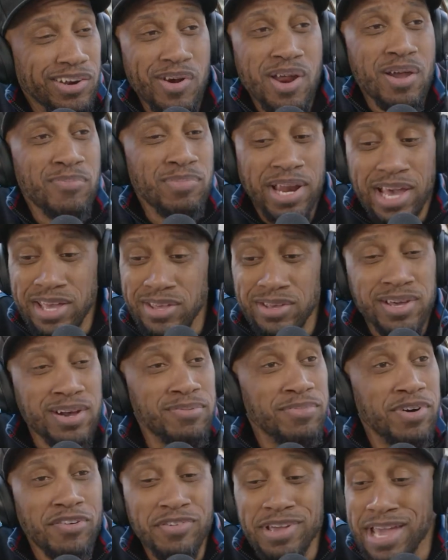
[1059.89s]
Grandma be like, you
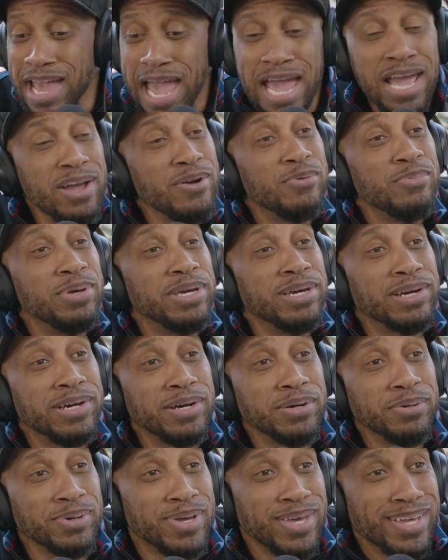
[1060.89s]
come over here. I ain't going to be here,
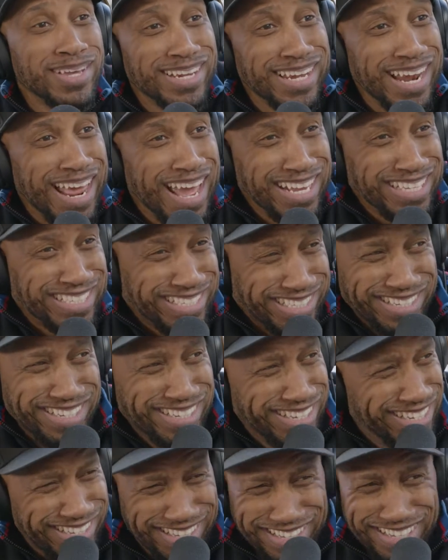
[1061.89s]
though.
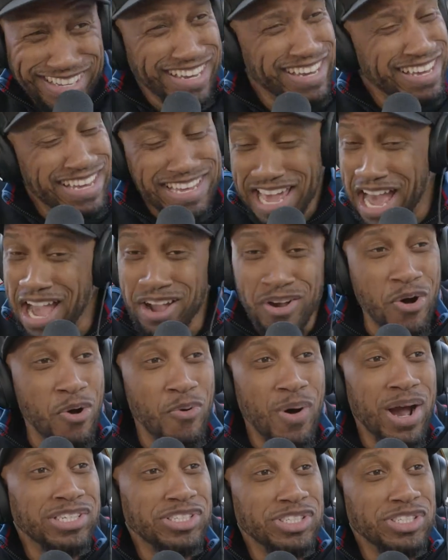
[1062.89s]
Y'all going to watch